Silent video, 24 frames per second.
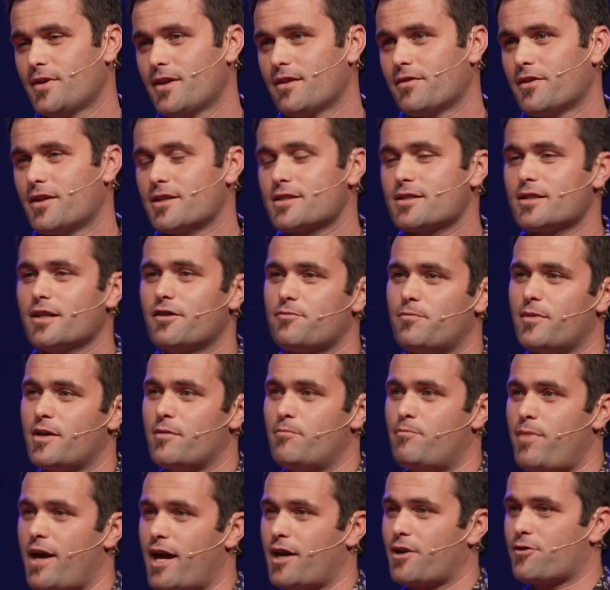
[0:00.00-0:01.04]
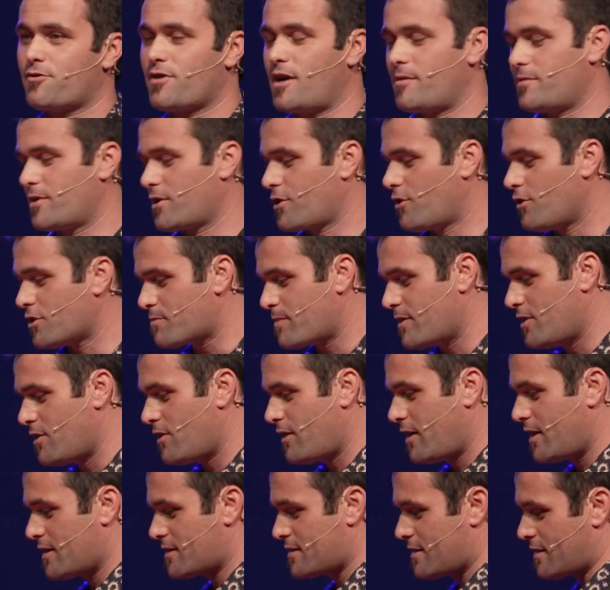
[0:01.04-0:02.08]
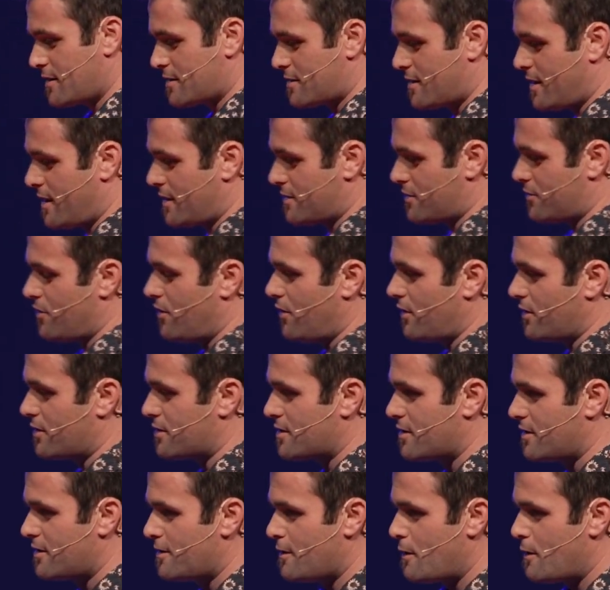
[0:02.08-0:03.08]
This left me bankrupt. It cost me $96,000.